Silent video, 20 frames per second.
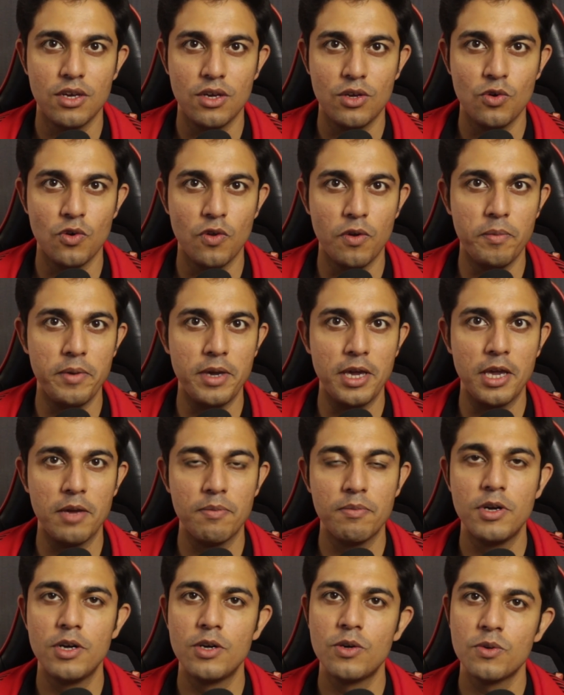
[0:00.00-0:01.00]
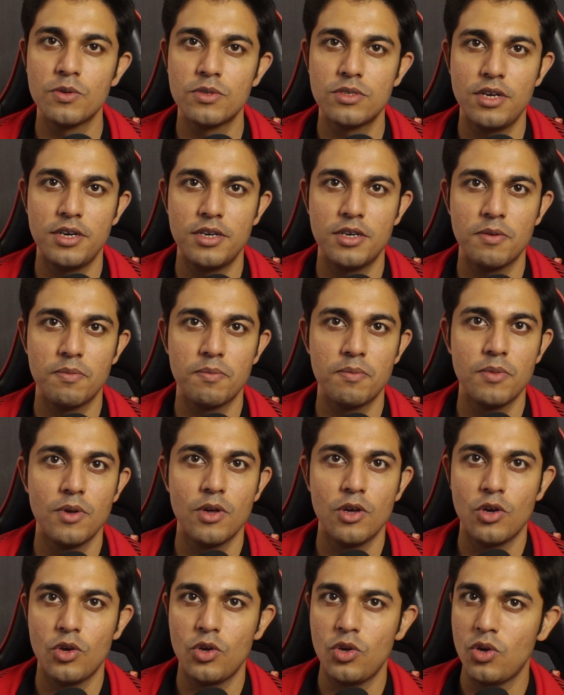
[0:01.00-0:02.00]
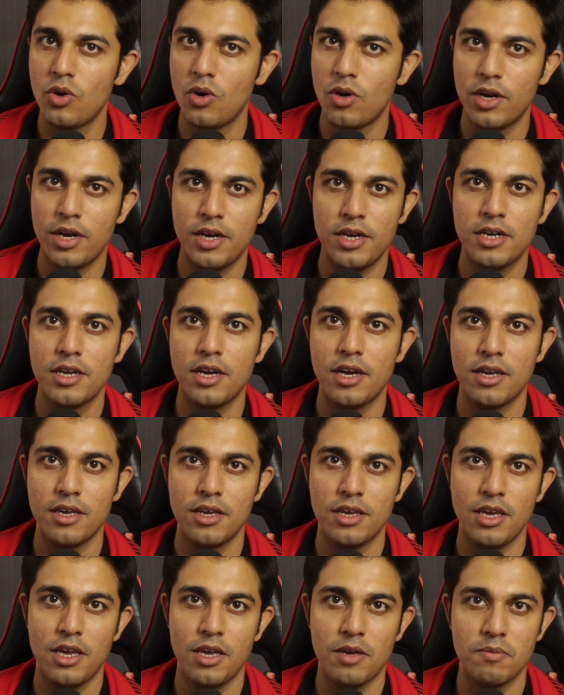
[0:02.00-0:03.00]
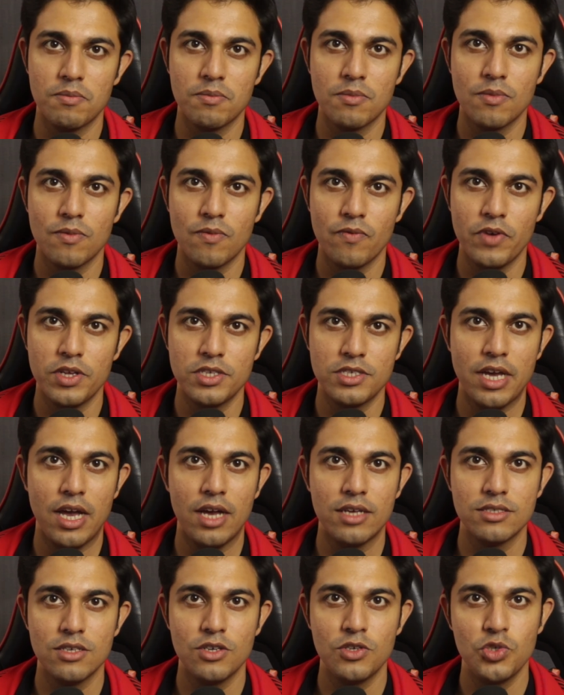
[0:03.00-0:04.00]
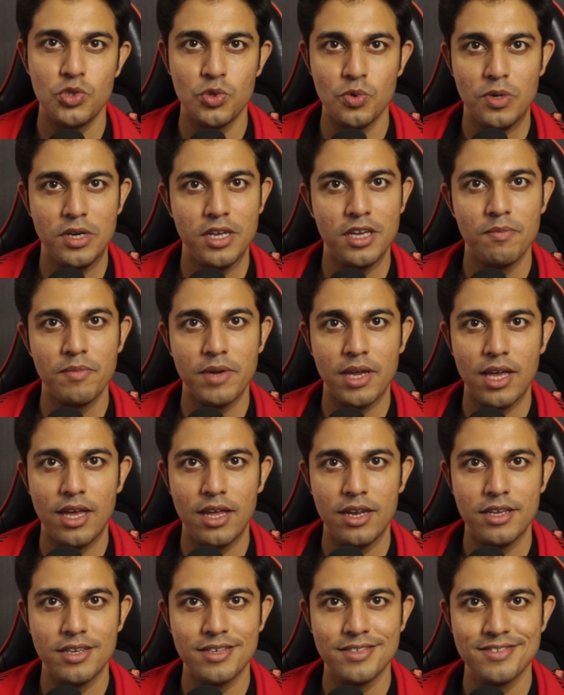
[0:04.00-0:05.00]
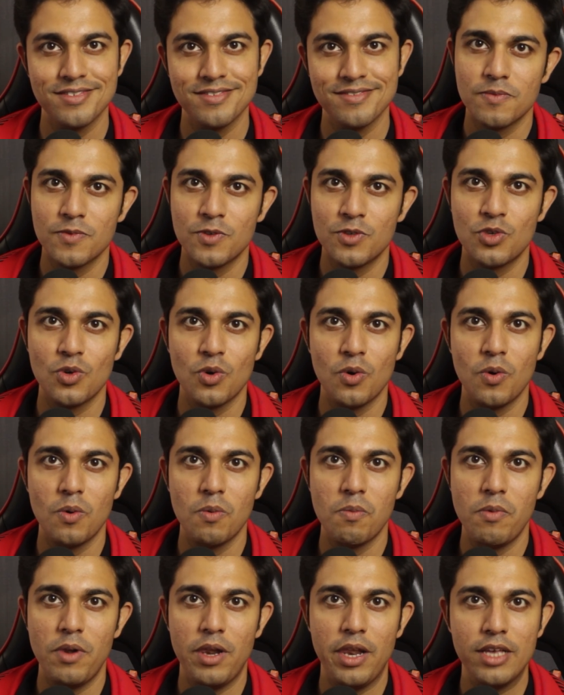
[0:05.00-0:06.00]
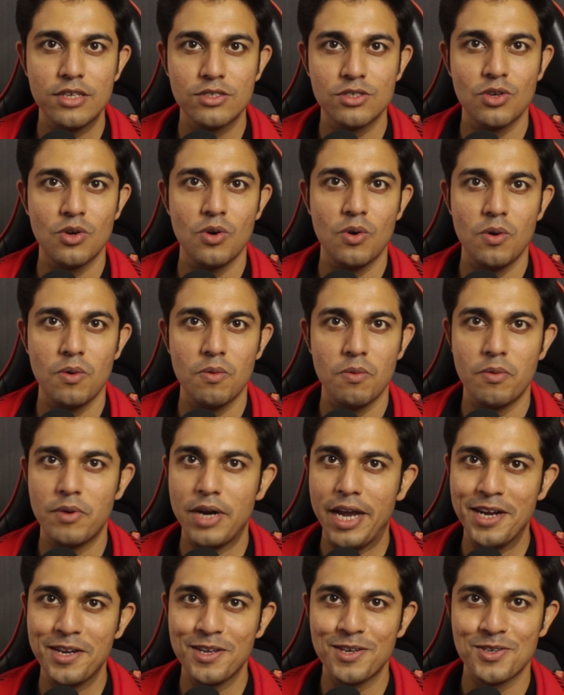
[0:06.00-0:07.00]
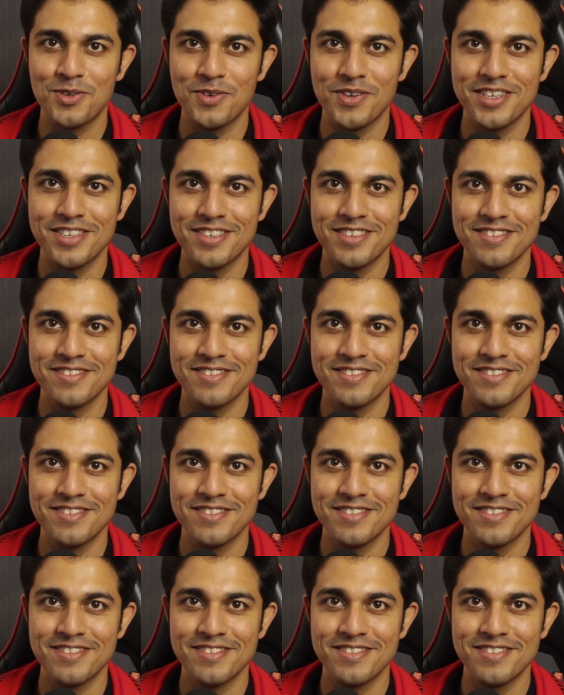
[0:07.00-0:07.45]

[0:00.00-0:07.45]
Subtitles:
you will be able to set up your entire game which has a shooting mechanics. So let's go right into it.